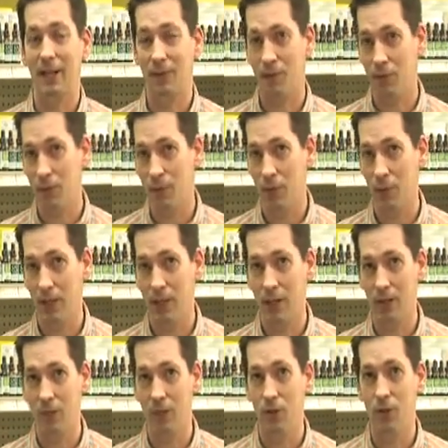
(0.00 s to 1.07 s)
If you've been reading
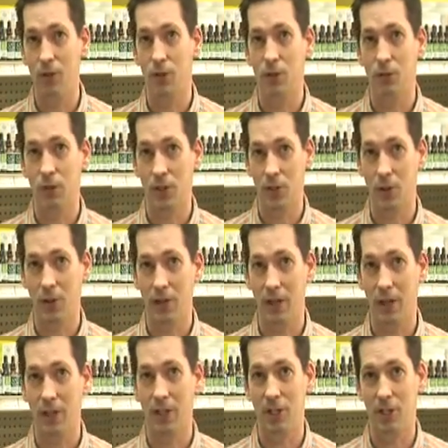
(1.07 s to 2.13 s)
the news of what's going on in